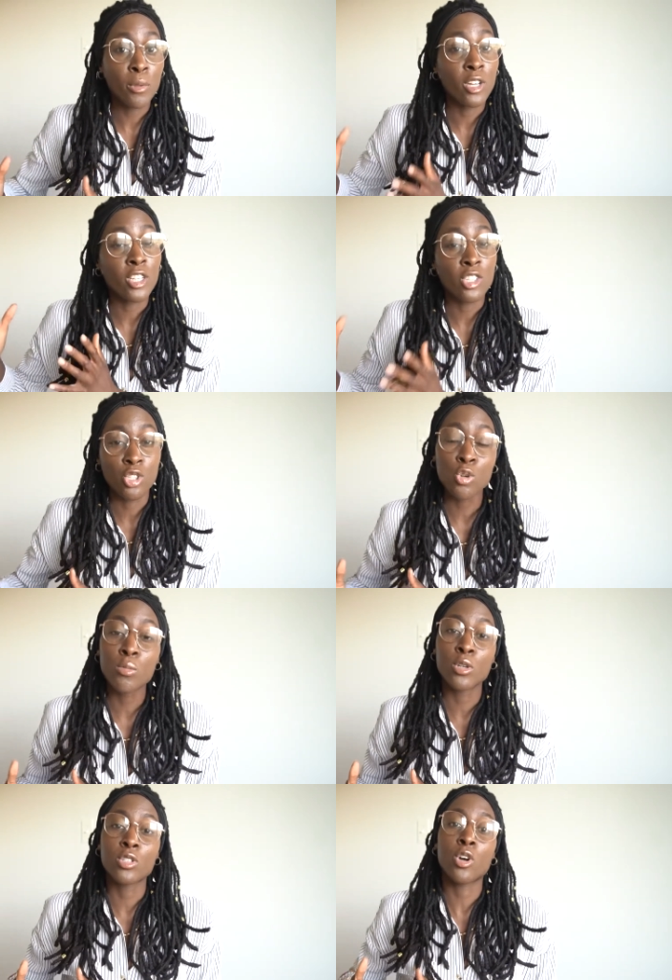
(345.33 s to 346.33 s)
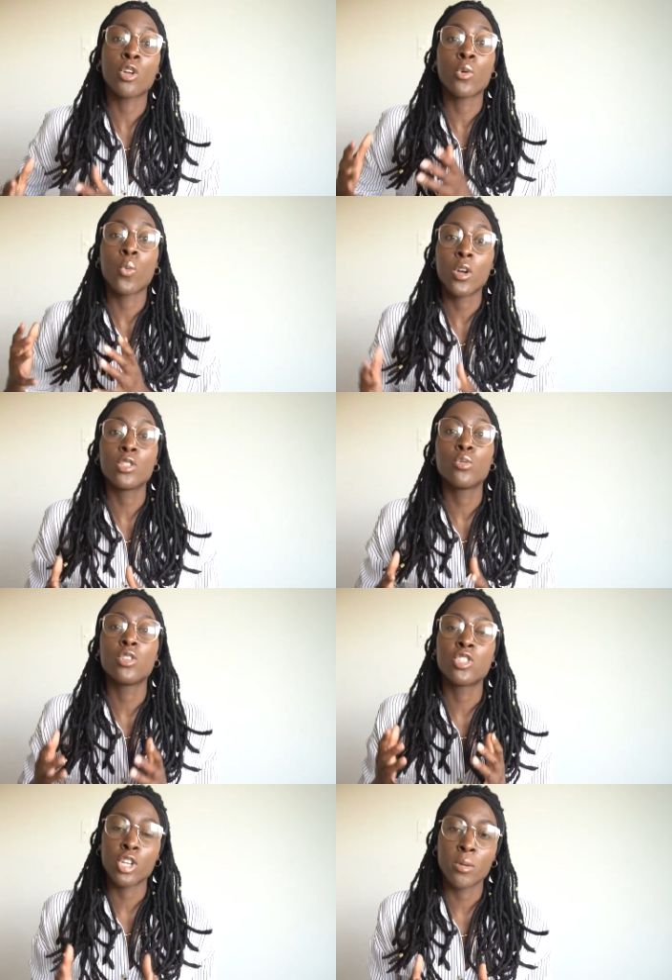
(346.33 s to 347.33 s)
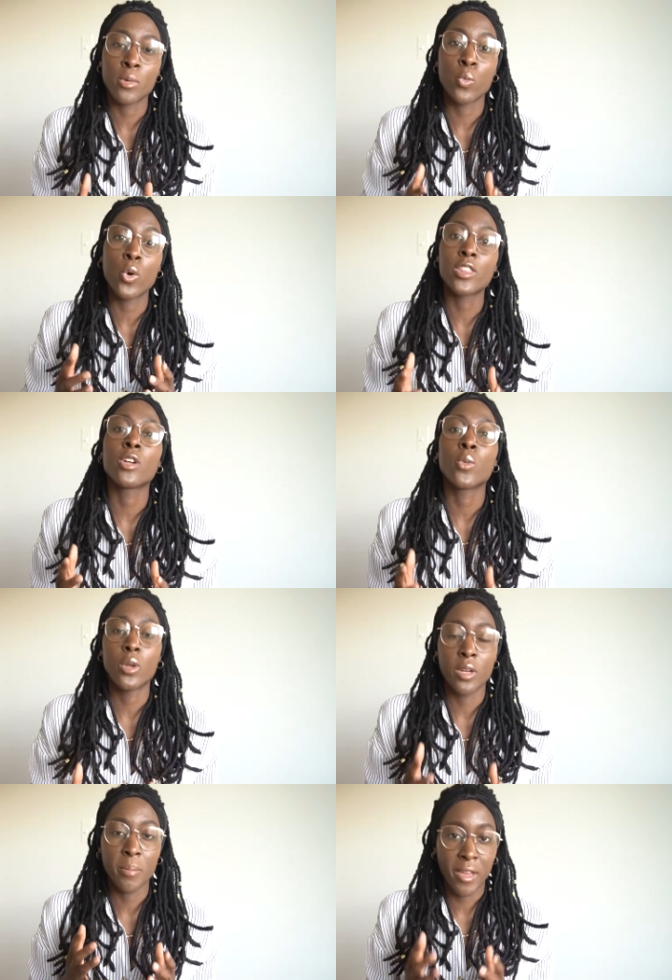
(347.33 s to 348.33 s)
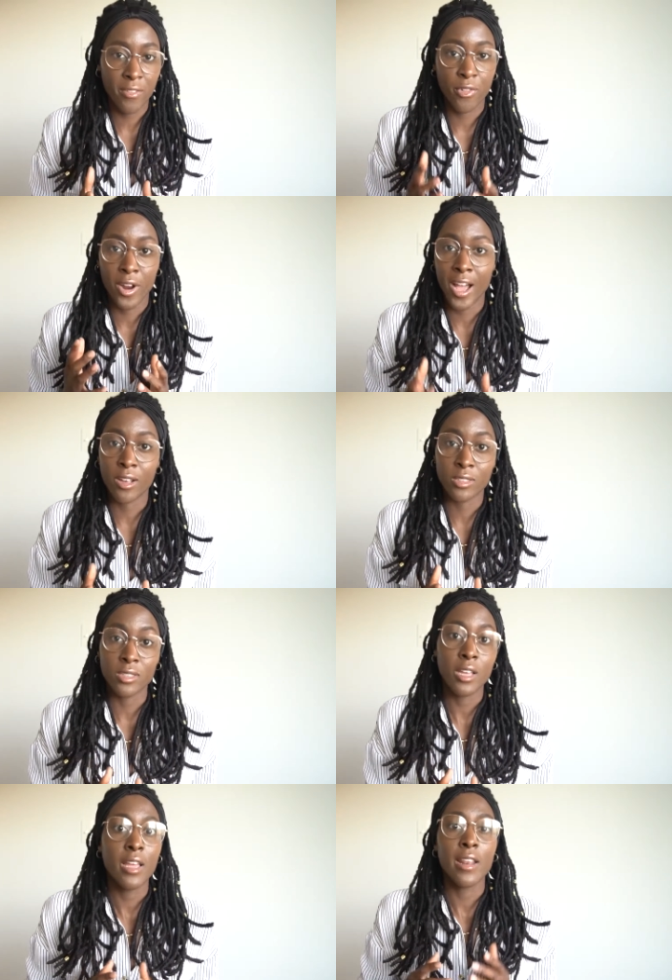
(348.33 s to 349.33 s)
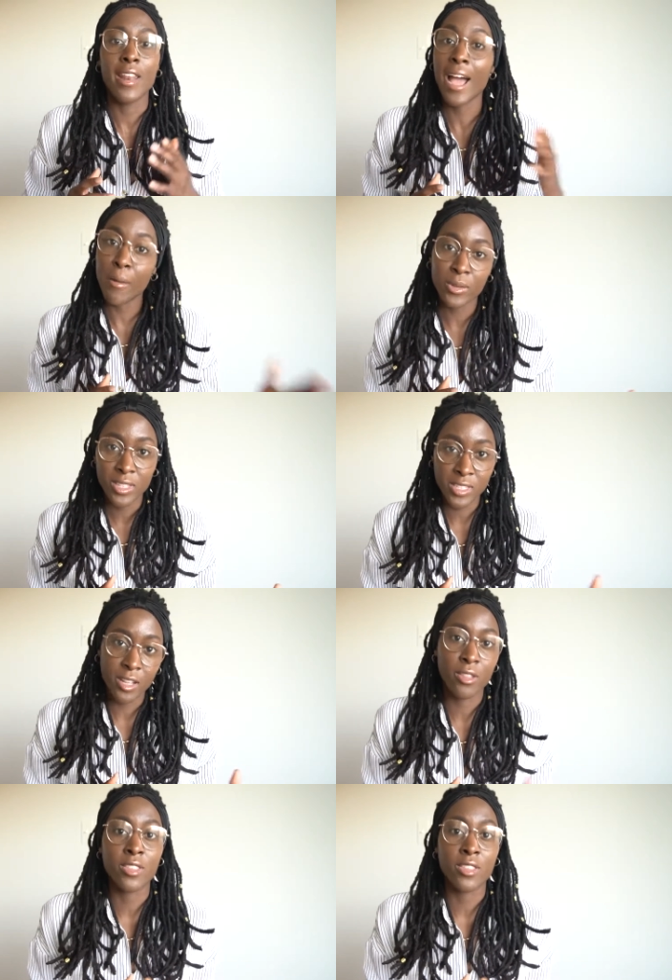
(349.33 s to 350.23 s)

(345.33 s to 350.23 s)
the consumers are the ones who determine what they're willing to pay for a house not what the seller